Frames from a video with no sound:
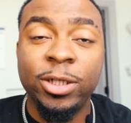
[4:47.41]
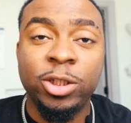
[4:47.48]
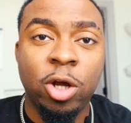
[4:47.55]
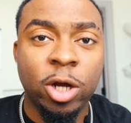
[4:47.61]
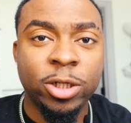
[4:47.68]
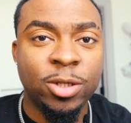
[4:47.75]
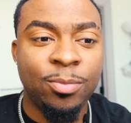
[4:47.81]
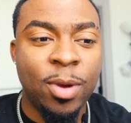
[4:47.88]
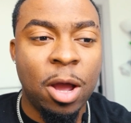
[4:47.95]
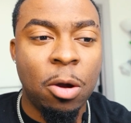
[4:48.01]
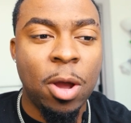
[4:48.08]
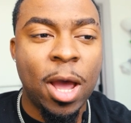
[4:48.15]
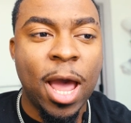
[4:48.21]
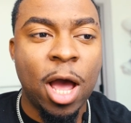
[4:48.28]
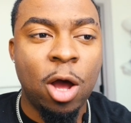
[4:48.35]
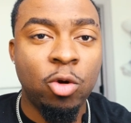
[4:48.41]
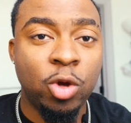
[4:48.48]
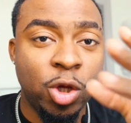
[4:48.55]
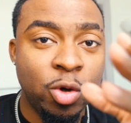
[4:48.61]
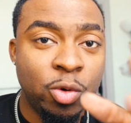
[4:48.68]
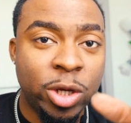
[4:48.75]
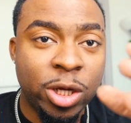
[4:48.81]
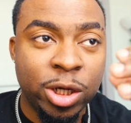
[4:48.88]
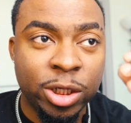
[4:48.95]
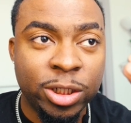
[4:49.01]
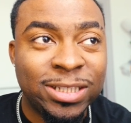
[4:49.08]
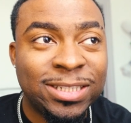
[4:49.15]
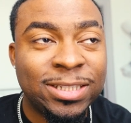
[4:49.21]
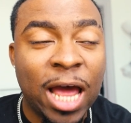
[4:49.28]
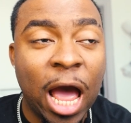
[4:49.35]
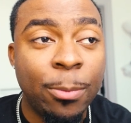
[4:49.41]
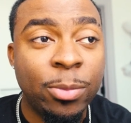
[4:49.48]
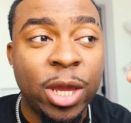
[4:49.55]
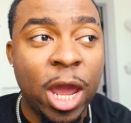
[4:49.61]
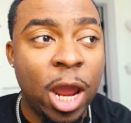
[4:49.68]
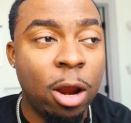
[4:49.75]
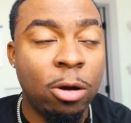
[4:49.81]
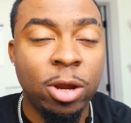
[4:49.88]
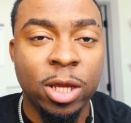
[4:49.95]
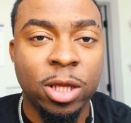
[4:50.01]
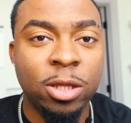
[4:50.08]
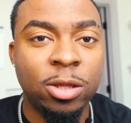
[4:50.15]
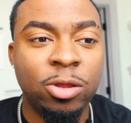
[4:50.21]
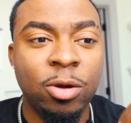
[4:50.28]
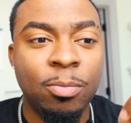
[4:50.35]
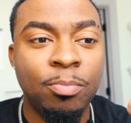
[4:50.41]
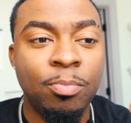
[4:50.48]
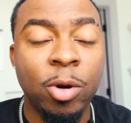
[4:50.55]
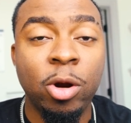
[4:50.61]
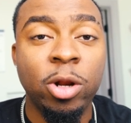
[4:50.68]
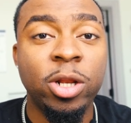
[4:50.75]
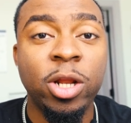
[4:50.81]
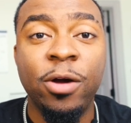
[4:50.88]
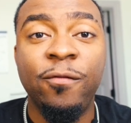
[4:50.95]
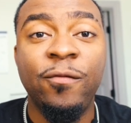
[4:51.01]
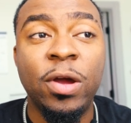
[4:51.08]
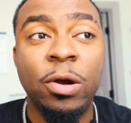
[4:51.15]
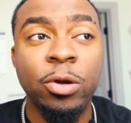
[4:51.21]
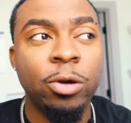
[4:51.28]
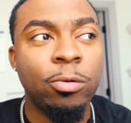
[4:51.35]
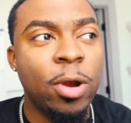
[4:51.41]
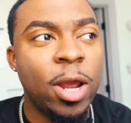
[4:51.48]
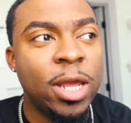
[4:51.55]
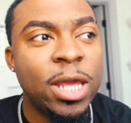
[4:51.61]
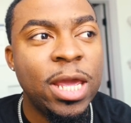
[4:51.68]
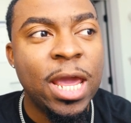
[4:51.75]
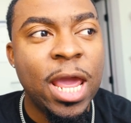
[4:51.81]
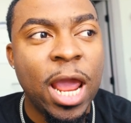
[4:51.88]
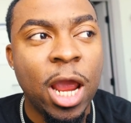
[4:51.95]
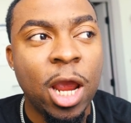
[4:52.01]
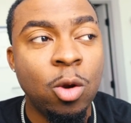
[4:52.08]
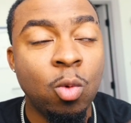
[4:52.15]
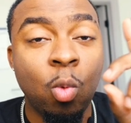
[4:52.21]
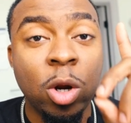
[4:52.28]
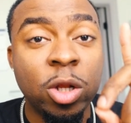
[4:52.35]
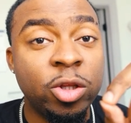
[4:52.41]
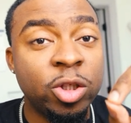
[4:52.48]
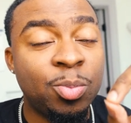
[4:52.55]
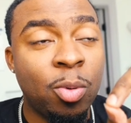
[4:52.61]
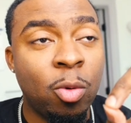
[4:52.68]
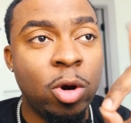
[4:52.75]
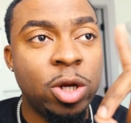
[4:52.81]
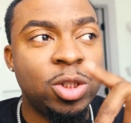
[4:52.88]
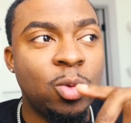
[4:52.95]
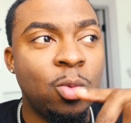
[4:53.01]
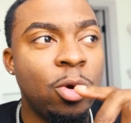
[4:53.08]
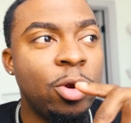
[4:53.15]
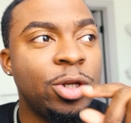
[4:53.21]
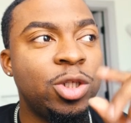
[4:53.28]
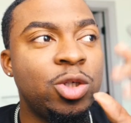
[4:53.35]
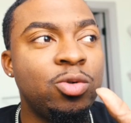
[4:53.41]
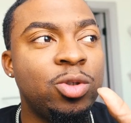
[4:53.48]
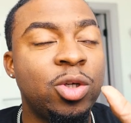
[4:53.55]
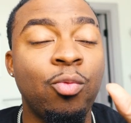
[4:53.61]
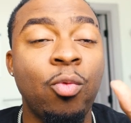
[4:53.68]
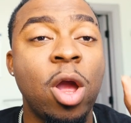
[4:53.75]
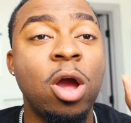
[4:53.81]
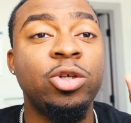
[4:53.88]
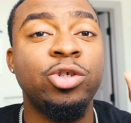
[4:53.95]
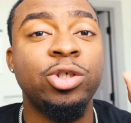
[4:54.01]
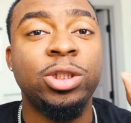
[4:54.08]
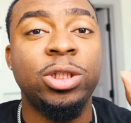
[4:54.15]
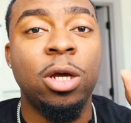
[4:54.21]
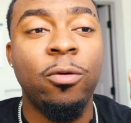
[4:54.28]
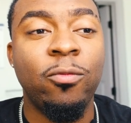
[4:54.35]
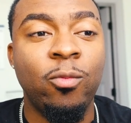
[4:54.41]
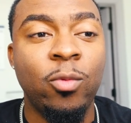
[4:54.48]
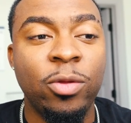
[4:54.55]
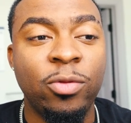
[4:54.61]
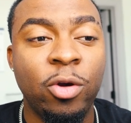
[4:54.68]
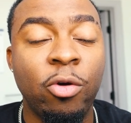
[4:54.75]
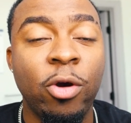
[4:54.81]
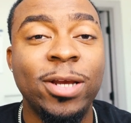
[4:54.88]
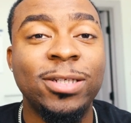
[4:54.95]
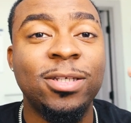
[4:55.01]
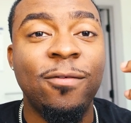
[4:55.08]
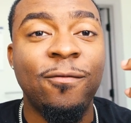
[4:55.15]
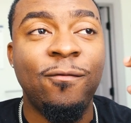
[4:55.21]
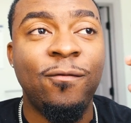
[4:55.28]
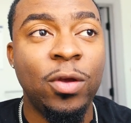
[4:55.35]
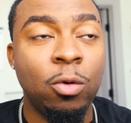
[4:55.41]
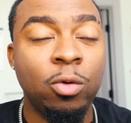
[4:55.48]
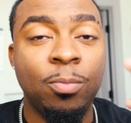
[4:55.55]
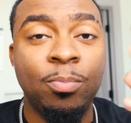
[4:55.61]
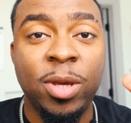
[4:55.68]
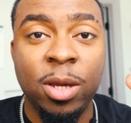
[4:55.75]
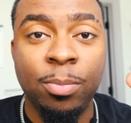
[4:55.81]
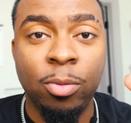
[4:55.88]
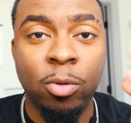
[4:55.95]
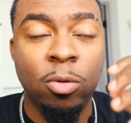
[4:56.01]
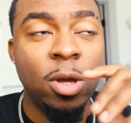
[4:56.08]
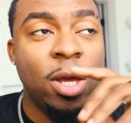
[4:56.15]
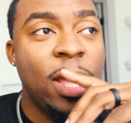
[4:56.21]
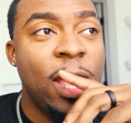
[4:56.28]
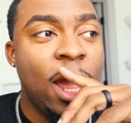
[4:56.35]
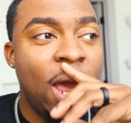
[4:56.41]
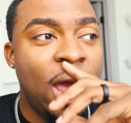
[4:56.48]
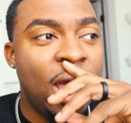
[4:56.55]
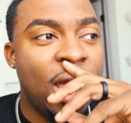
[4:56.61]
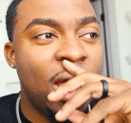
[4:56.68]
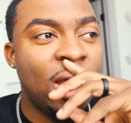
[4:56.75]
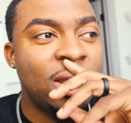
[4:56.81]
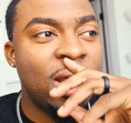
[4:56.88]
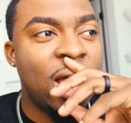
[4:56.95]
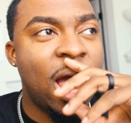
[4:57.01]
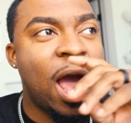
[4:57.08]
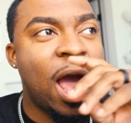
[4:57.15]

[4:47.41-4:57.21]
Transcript: talked about how you could stop carrying the burden of failure, right? And one of those points were to surround yourself with grace-filled people. And